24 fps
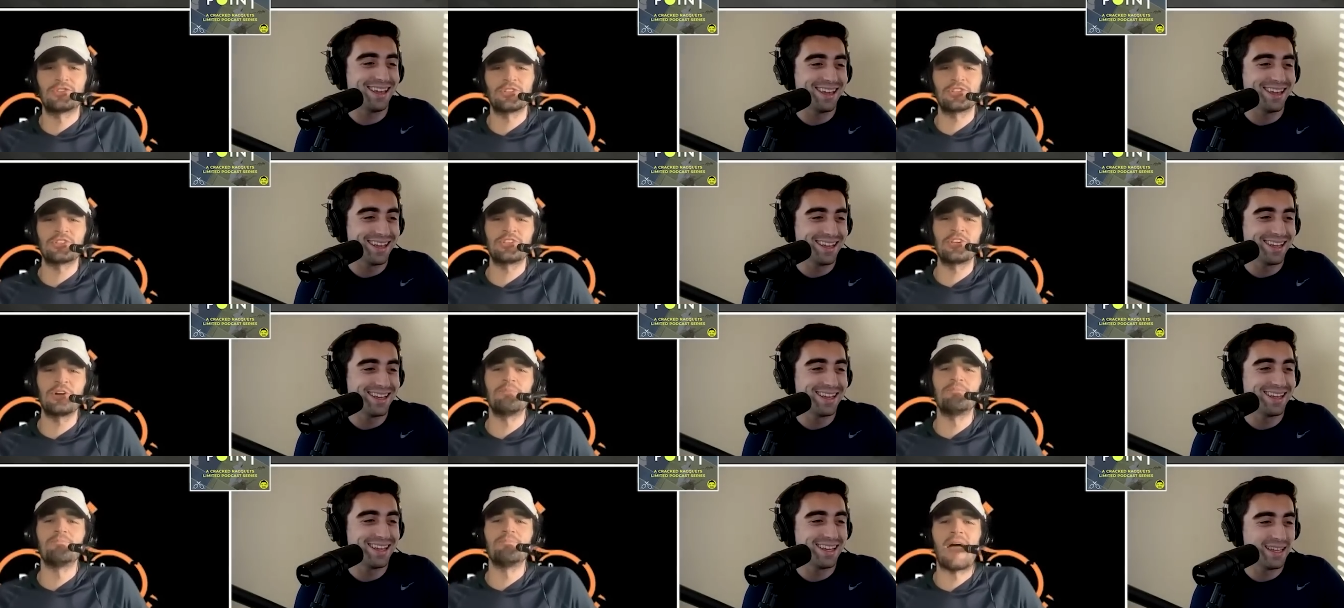
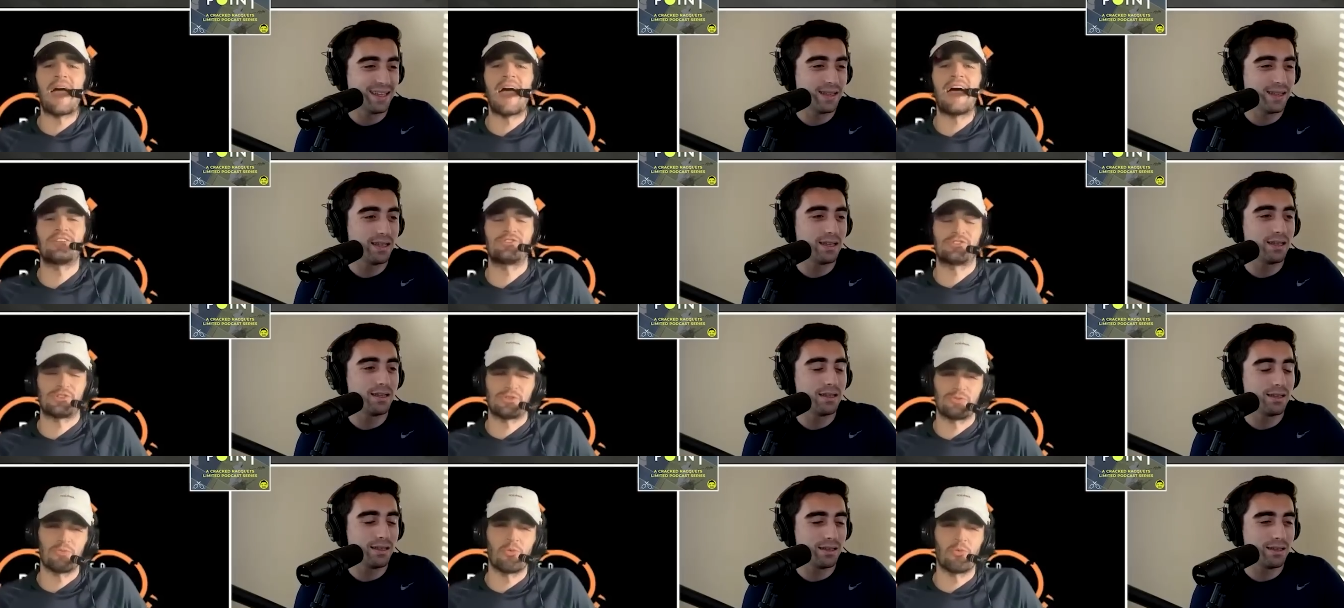
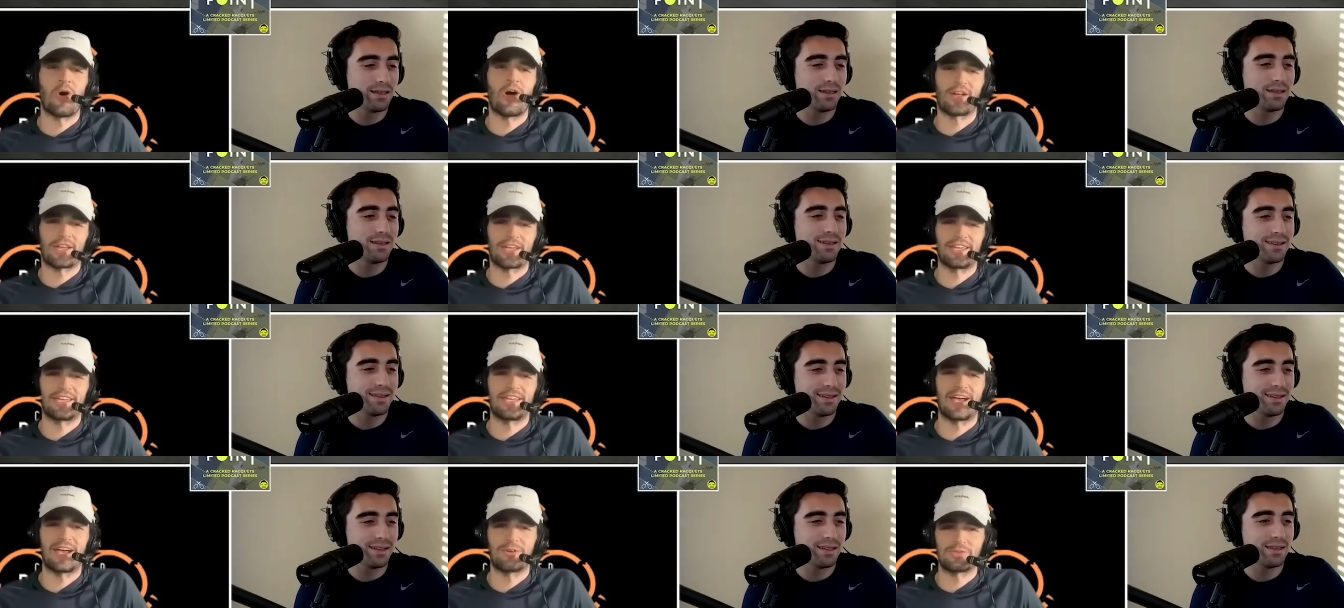Speaker 1: imagine walking
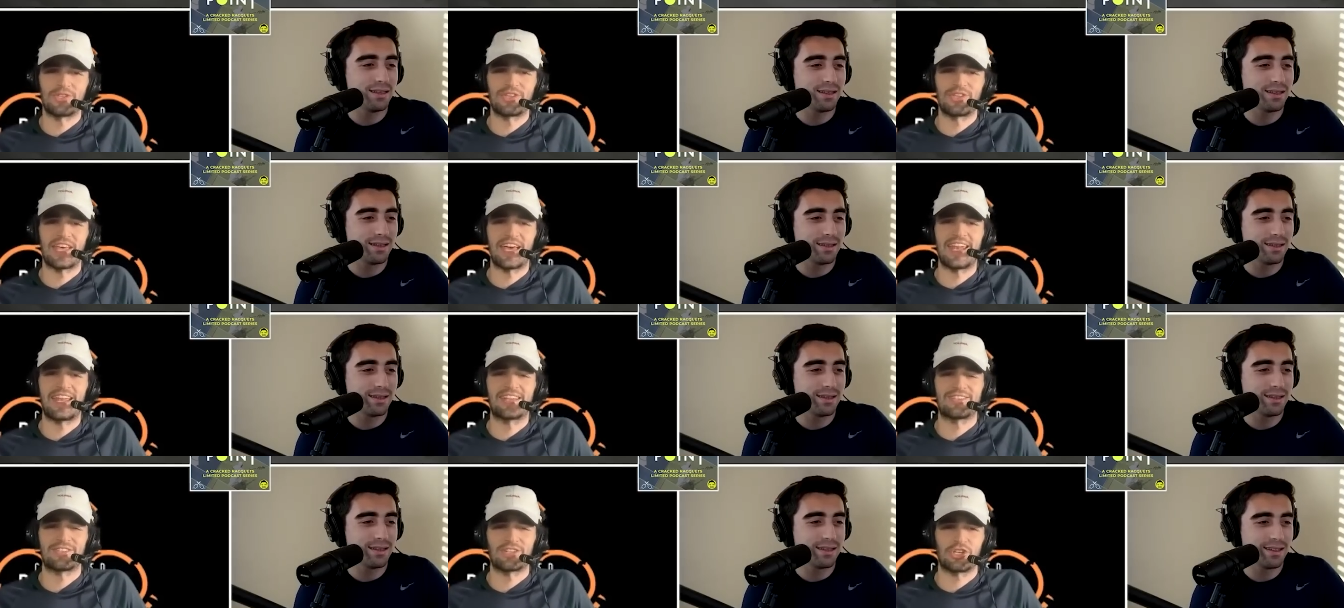out to that
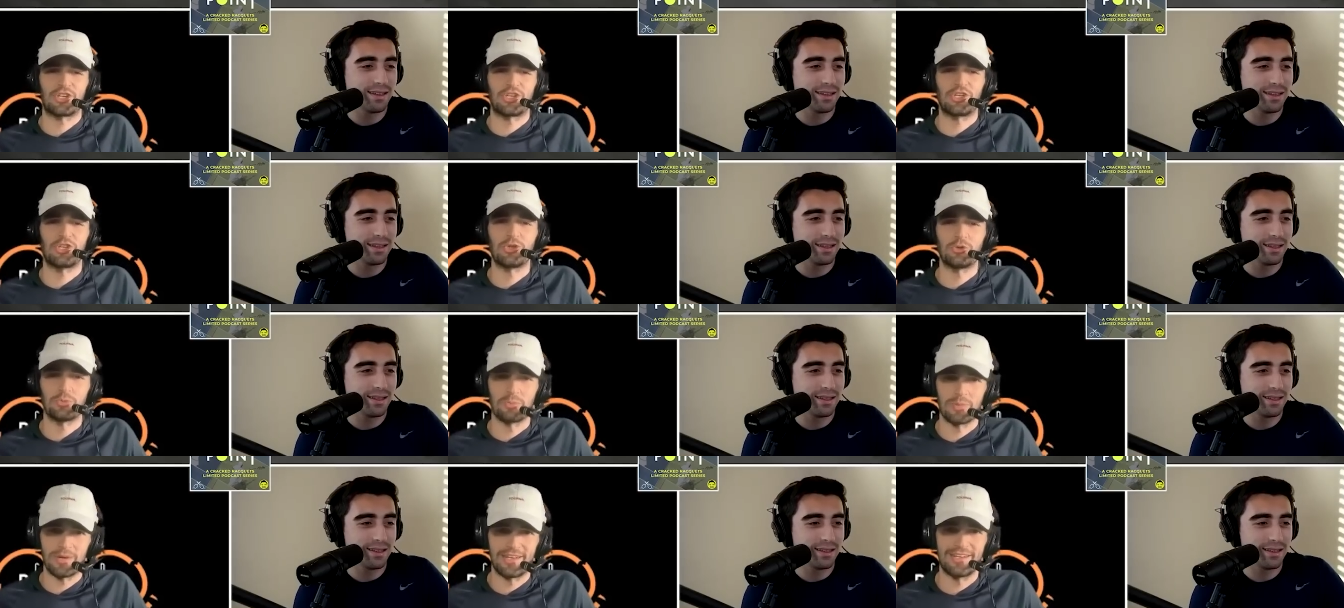as a human.